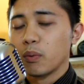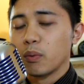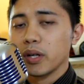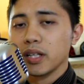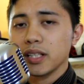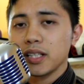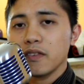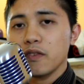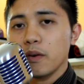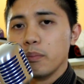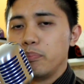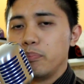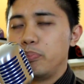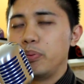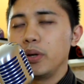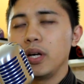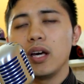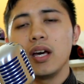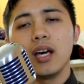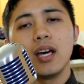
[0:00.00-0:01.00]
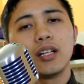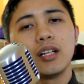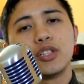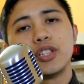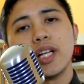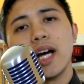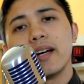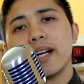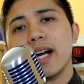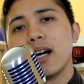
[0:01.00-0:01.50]
I want to give a big
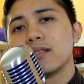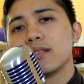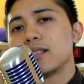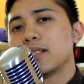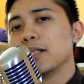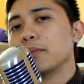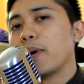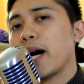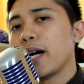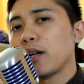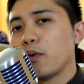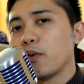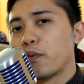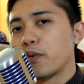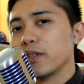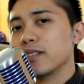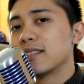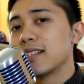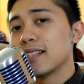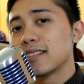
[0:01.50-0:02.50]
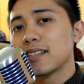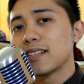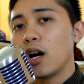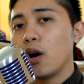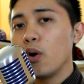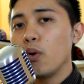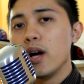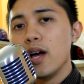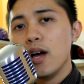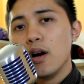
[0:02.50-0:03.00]
shout out to Michael
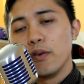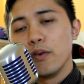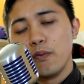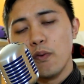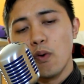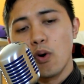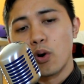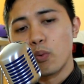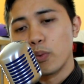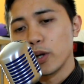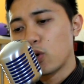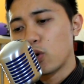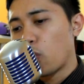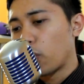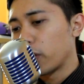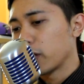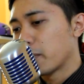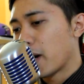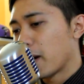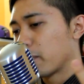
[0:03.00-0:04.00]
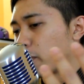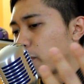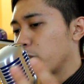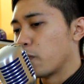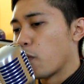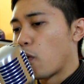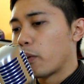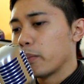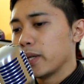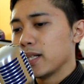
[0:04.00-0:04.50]
Francisco for recording my
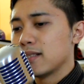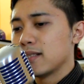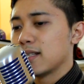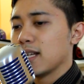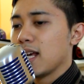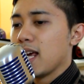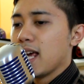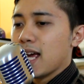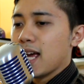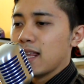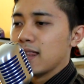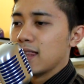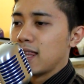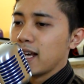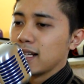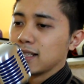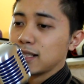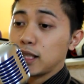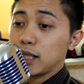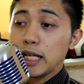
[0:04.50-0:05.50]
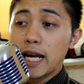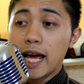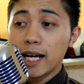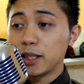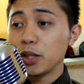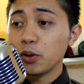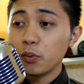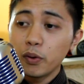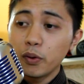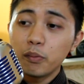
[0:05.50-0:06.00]
performance and then
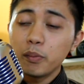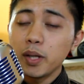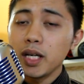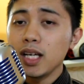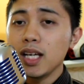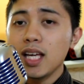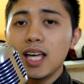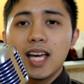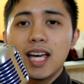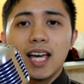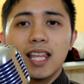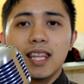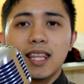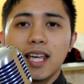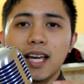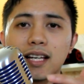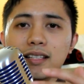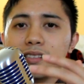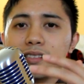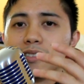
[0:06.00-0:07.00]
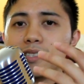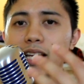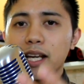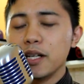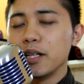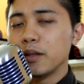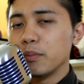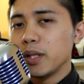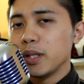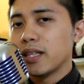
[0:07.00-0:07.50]
connecting with me and then
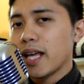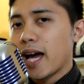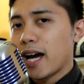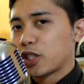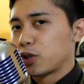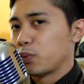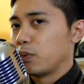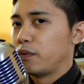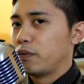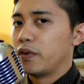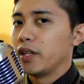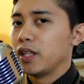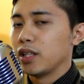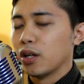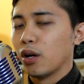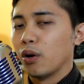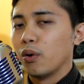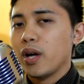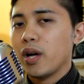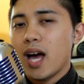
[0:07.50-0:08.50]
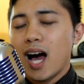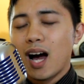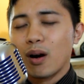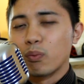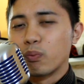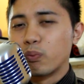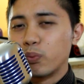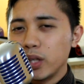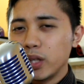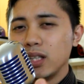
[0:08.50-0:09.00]
sending me the actual video. I
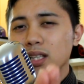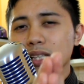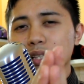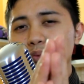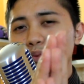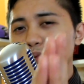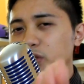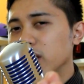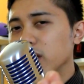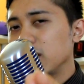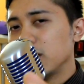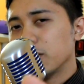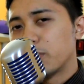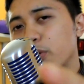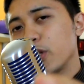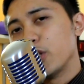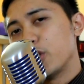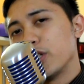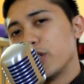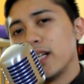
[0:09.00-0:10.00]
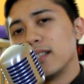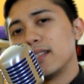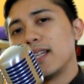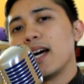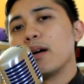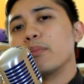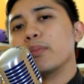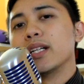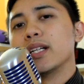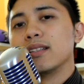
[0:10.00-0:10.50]
really, really appreciate
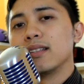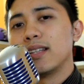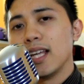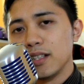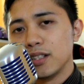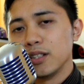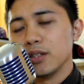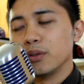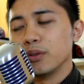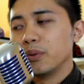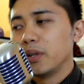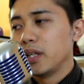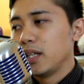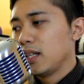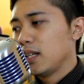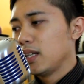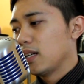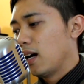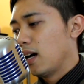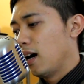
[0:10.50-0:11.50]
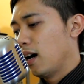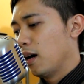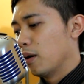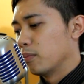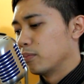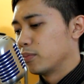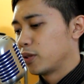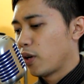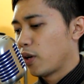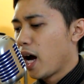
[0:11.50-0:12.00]
that, man. Thank you.
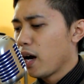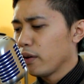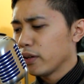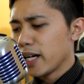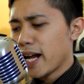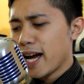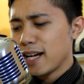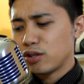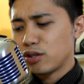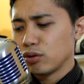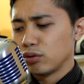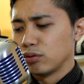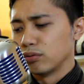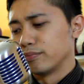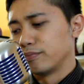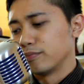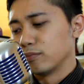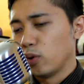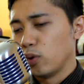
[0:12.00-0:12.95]
Um, so how did I do?